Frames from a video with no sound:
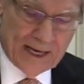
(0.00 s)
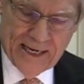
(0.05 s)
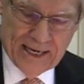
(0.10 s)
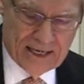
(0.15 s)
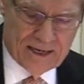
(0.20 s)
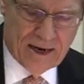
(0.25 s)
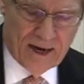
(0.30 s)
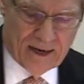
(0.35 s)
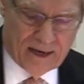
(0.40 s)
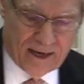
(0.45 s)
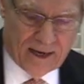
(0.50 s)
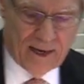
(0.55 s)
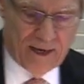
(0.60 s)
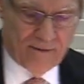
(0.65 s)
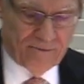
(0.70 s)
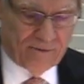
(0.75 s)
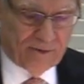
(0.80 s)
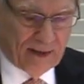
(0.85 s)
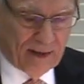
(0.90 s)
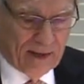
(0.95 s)
did not
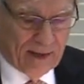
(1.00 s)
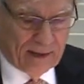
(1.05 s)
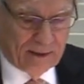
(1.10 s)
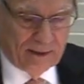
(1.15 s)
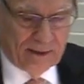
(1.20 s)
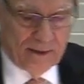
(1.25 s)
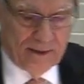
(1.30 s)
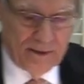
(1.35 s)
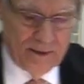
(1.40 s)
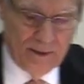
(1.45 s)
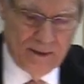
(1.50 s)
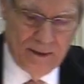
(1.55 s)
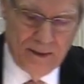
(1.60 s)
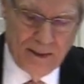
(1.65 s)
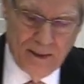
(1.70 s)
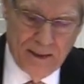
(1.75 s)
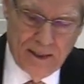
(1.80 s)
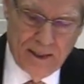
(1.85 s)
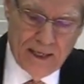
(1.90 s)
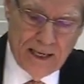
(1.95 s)
have that.
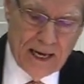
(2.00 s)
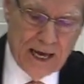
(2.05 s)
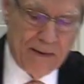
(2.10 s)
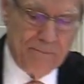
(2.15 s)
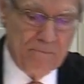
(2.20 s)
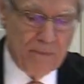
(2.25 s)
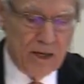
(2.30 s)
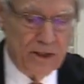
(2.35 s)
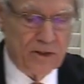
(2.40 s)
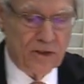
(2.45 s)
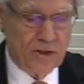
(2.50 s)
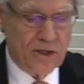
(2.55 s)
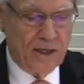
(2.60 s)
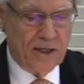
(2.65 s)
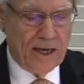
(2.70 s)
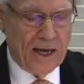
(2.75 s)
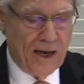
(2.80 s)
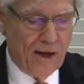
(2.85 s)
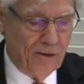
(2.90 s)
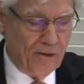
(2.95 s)
He had much to
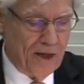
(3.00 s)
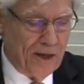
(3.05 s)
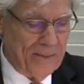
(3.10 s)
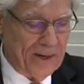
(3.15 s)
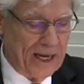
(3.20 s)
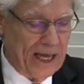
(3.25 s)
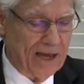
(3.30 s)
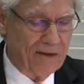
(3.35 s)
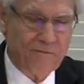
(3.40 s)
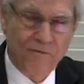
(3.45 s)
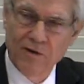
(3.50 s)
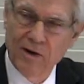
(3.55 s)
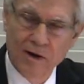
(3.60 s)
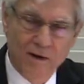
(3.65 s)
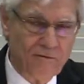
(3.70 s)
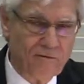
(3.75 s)
tell them and he had very,